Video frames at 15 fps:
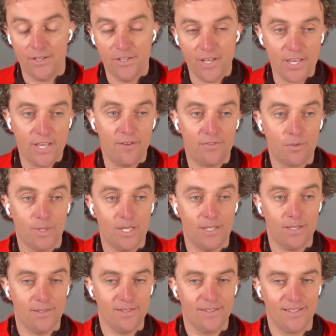you have to
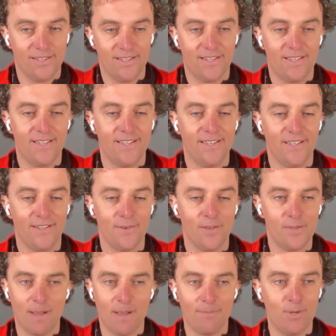wait.
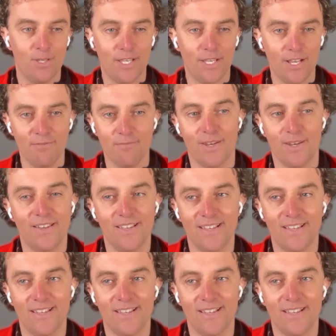It's backed by the government.